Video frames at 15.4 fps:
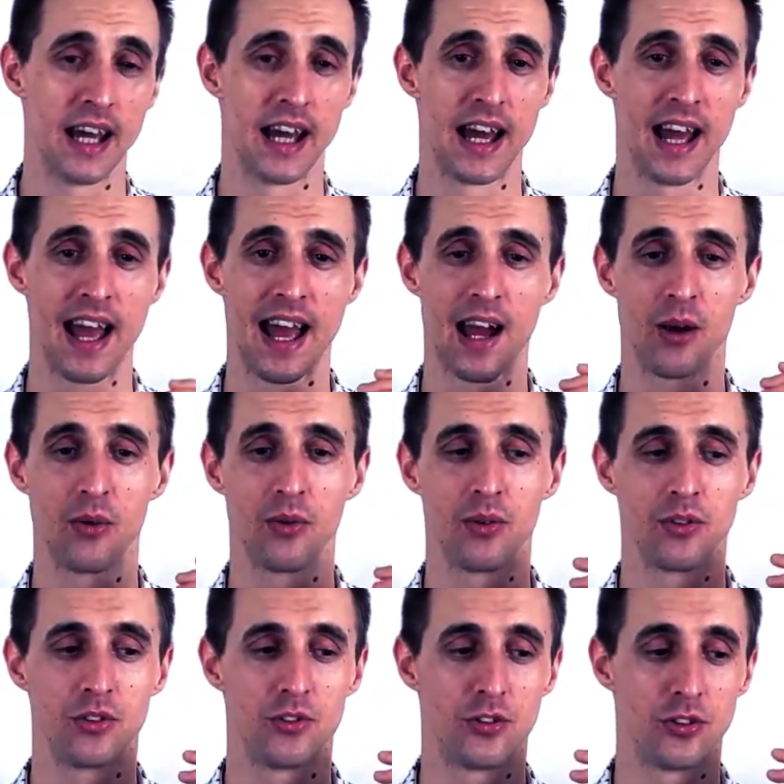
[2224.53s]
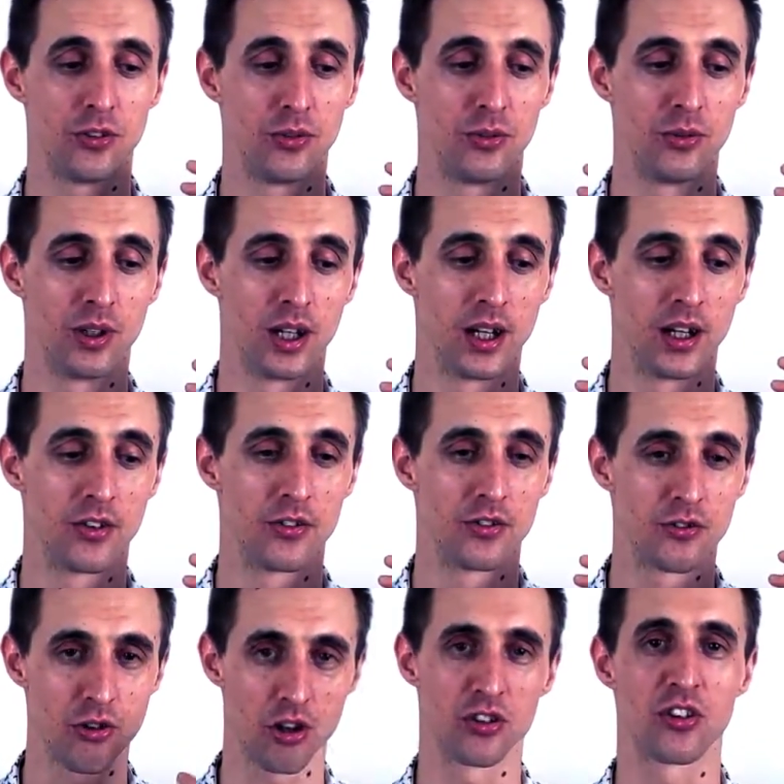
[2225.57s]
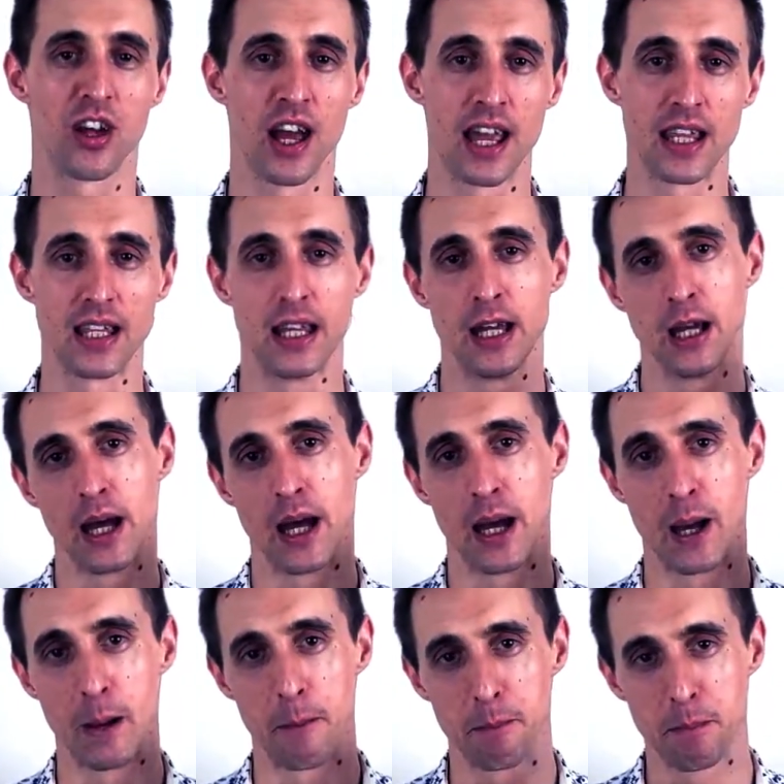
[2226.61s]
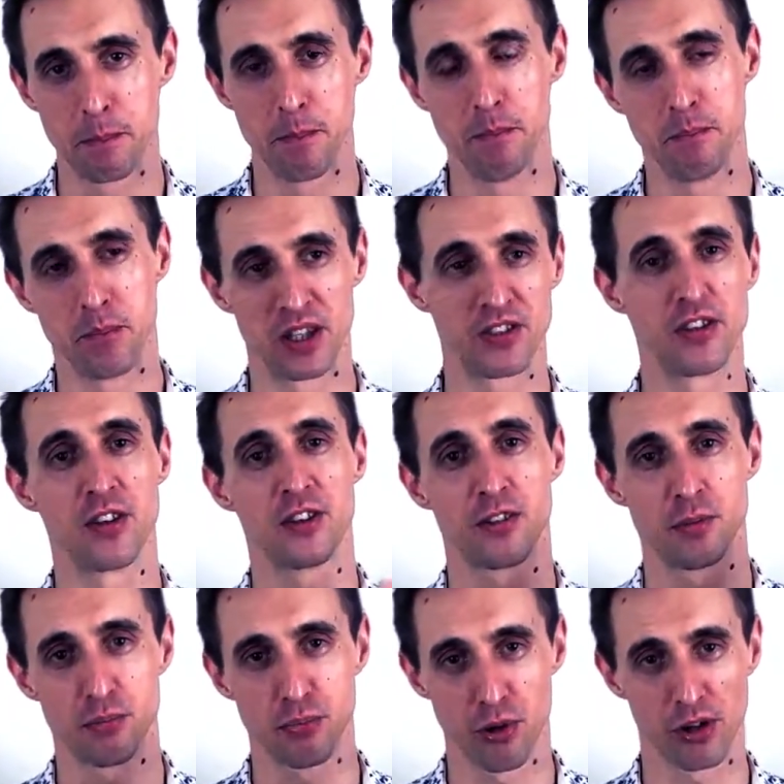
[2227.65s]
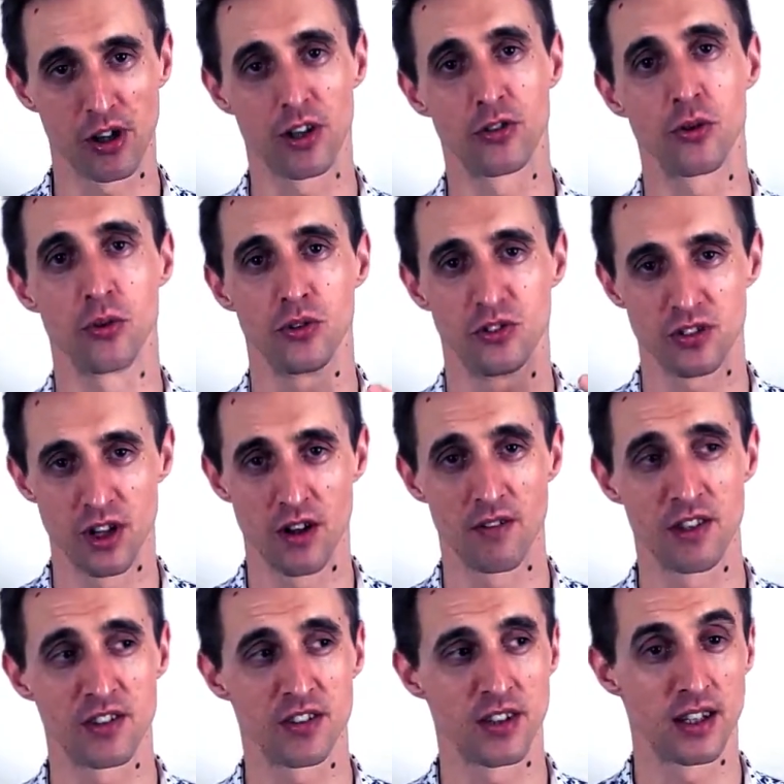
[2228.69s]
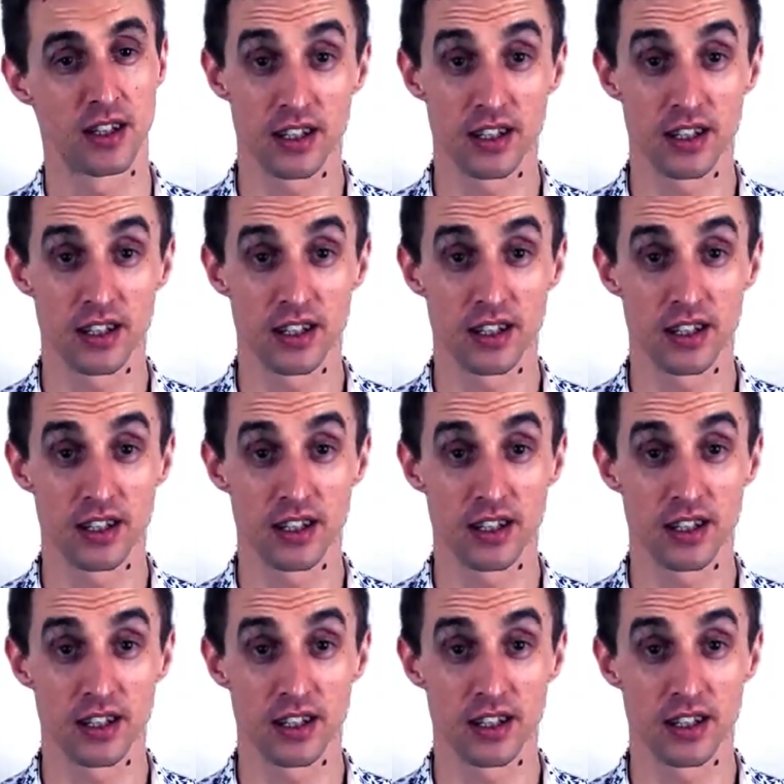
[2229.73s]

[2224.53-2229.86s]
how to structure a business, product or service.